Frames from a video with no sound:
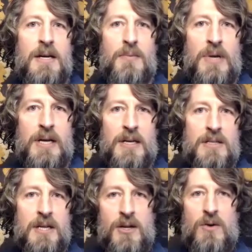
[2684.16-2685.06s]

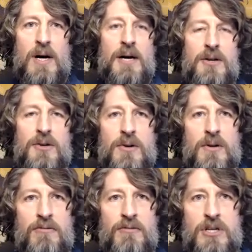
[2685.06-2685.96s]
because they know how to do
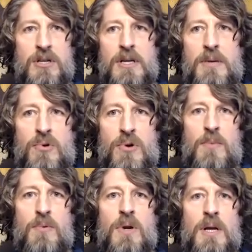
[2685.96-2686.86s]
it efficiently,
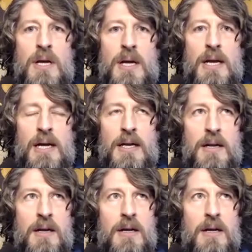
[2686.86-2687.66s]
properly, and